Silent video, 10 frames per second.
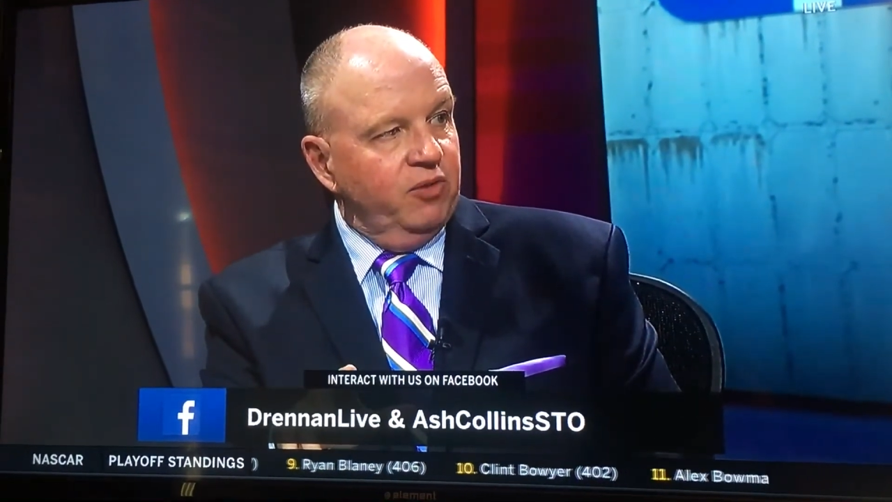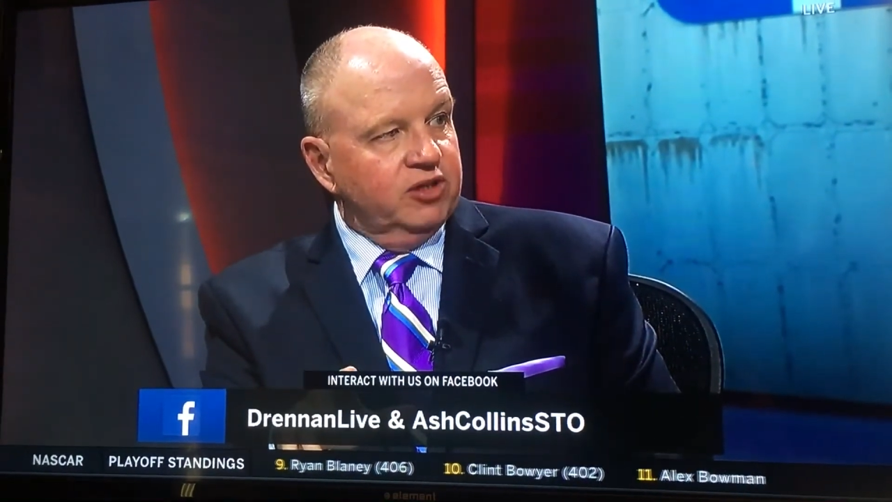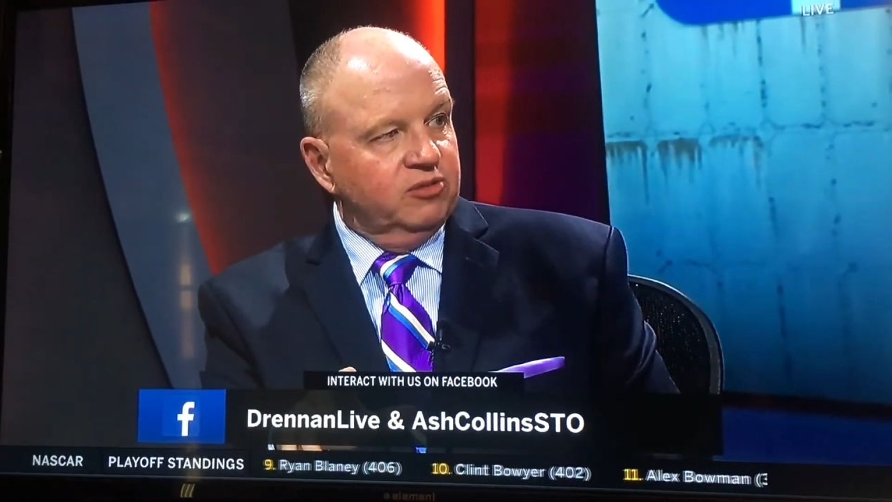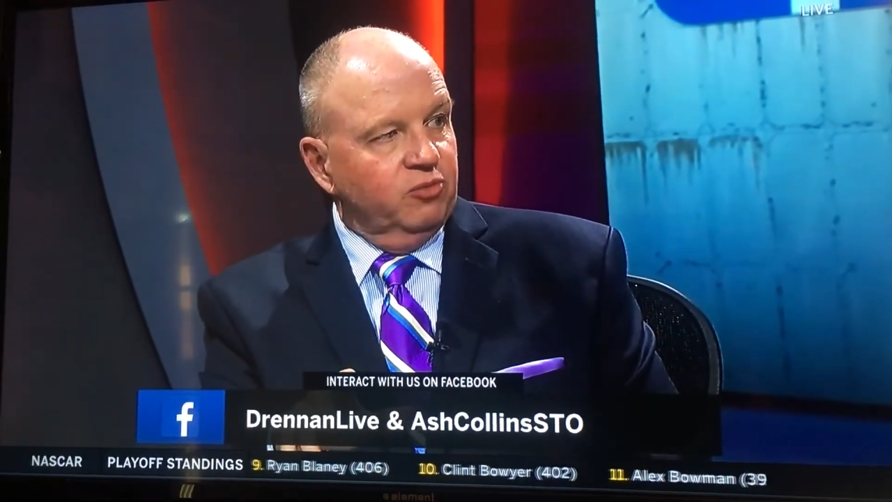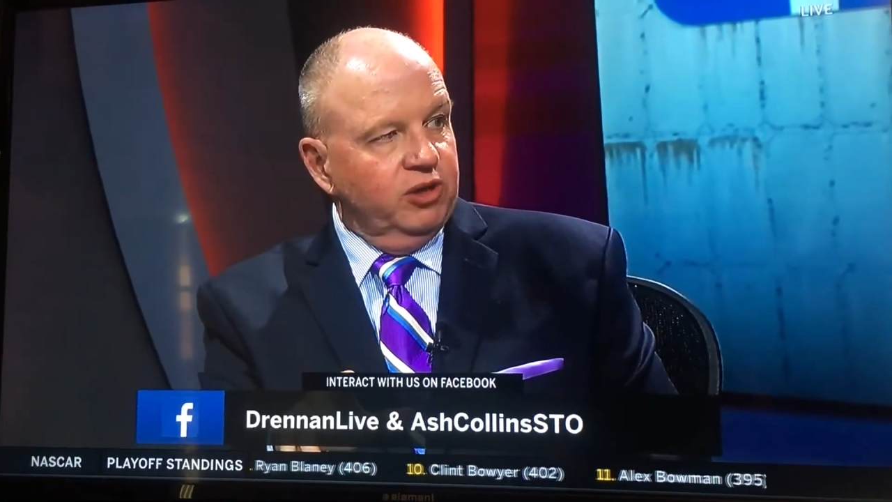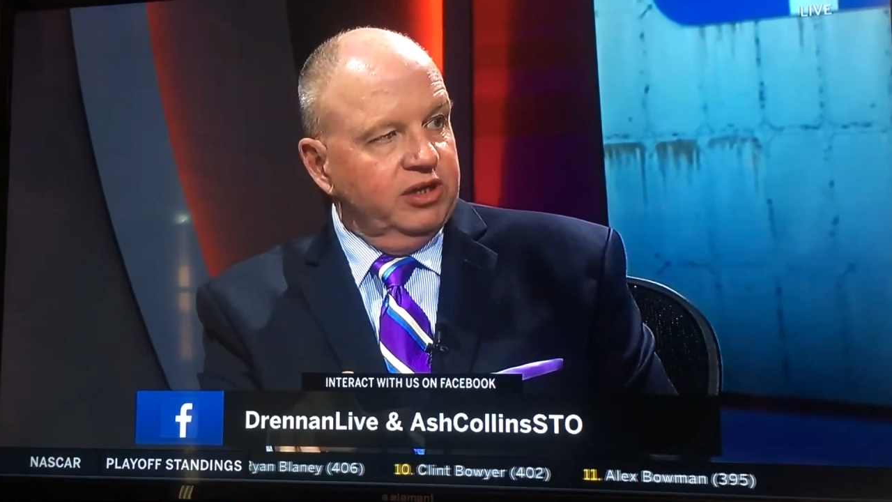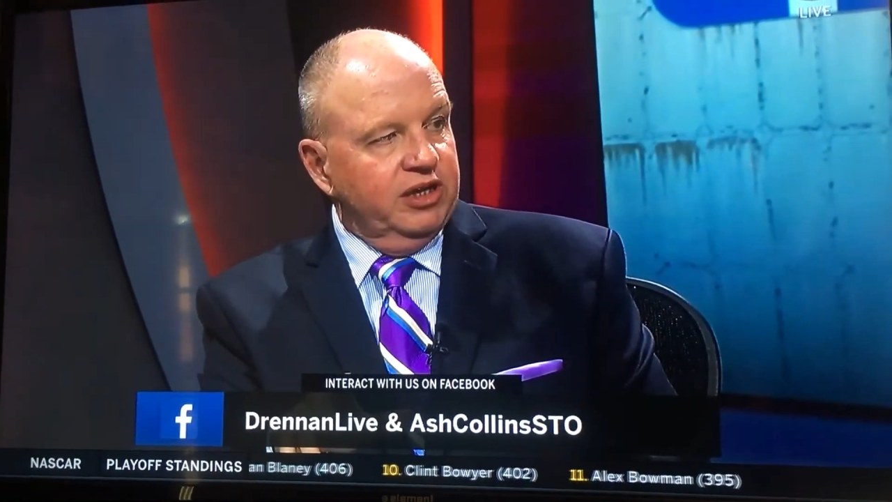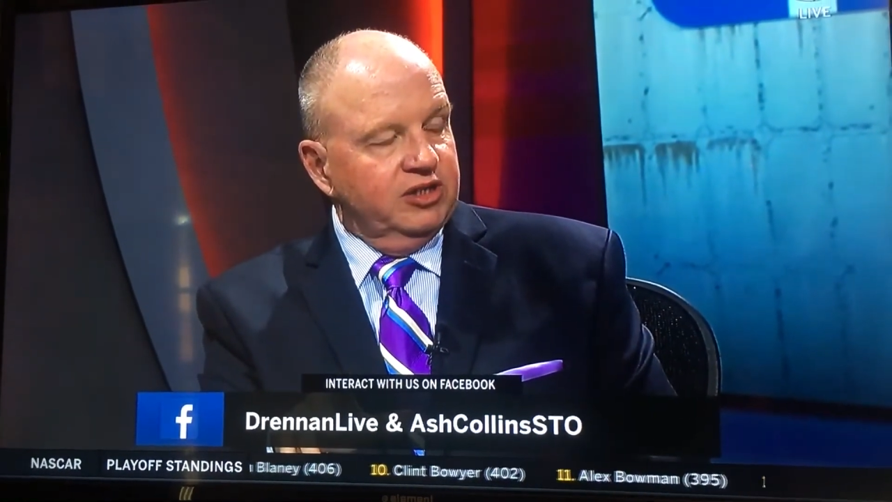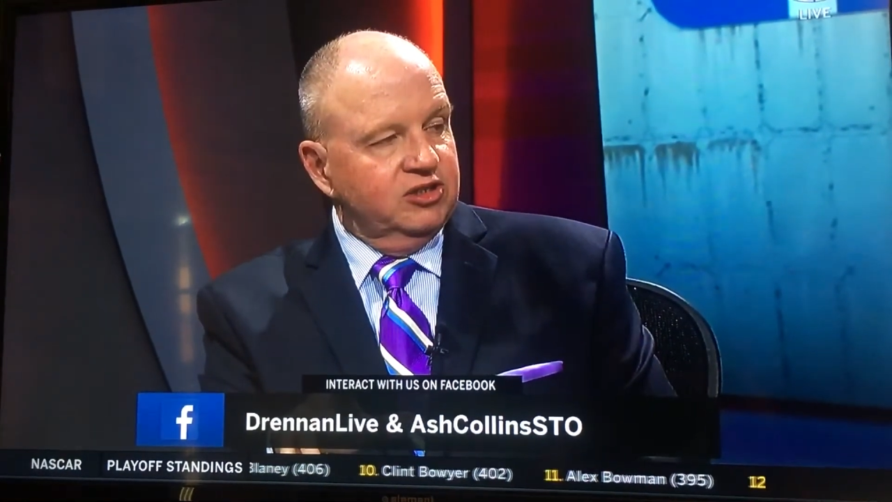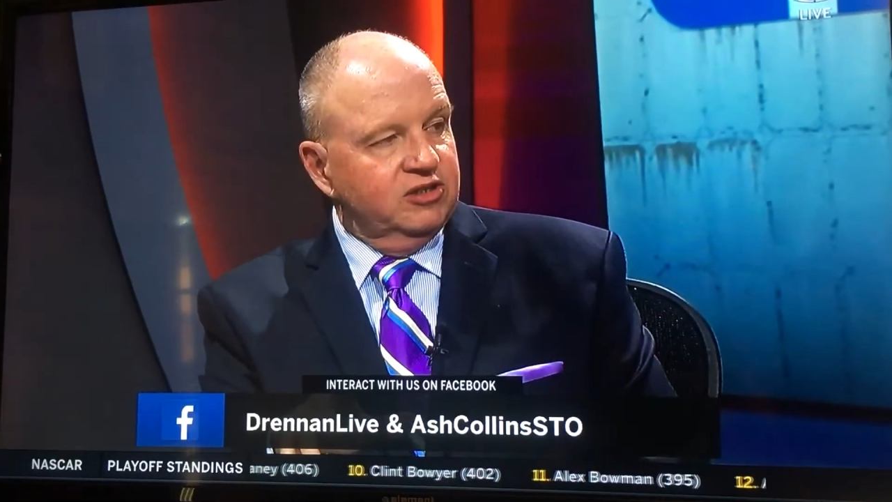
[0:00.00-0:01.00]
We had some really
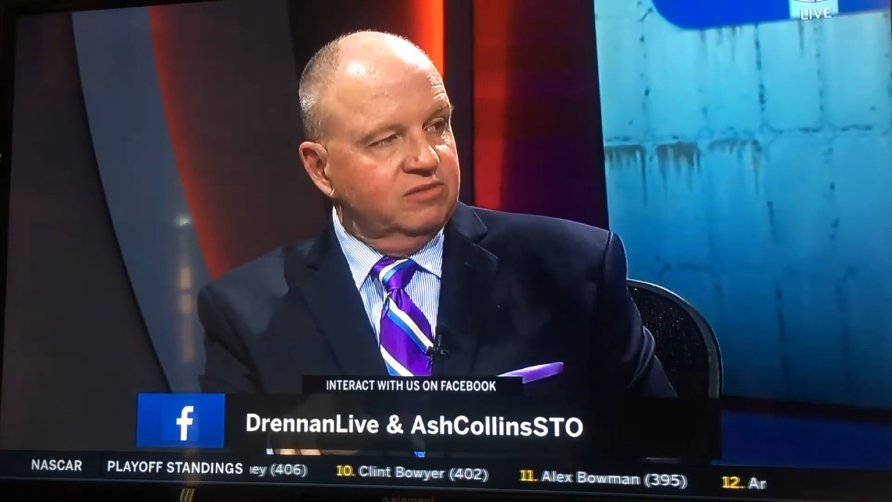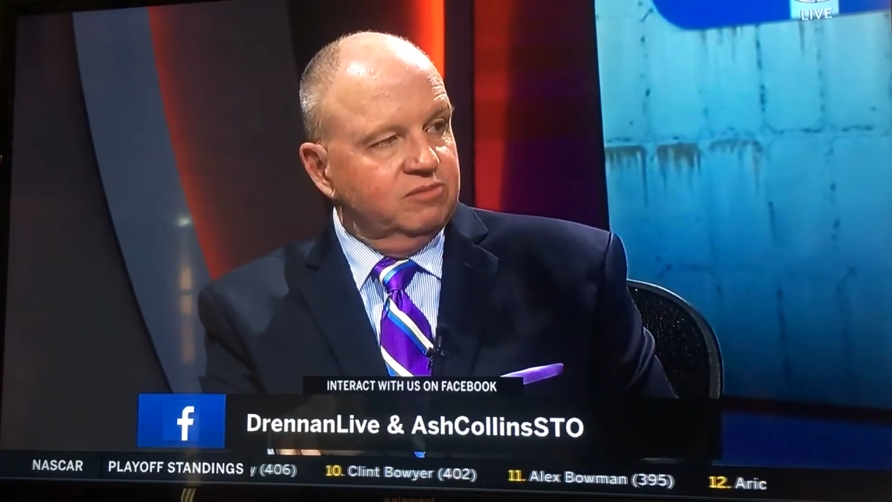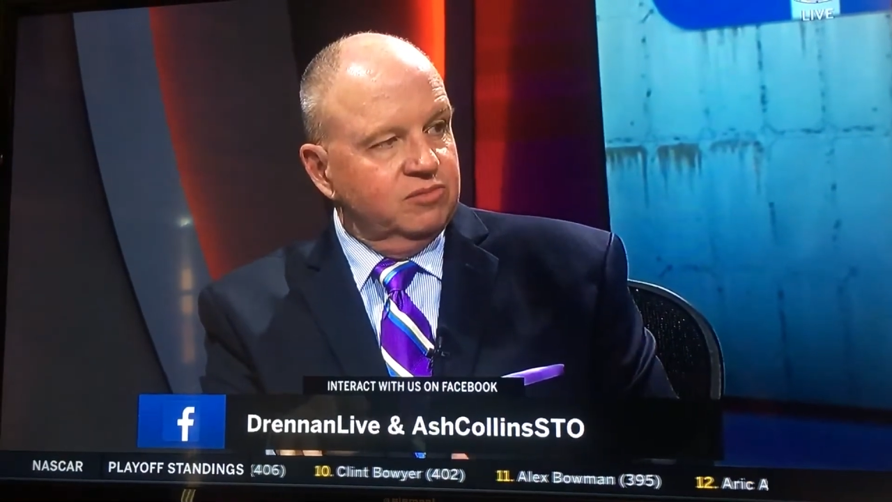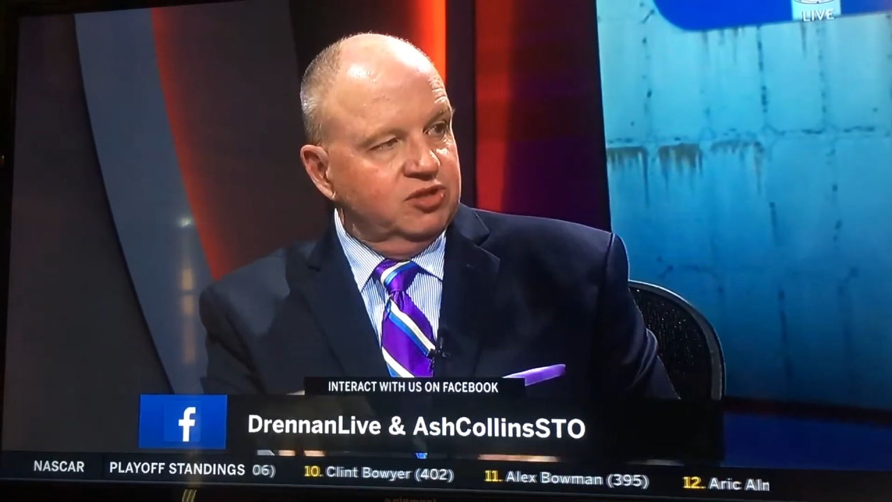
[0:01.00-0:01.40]
nice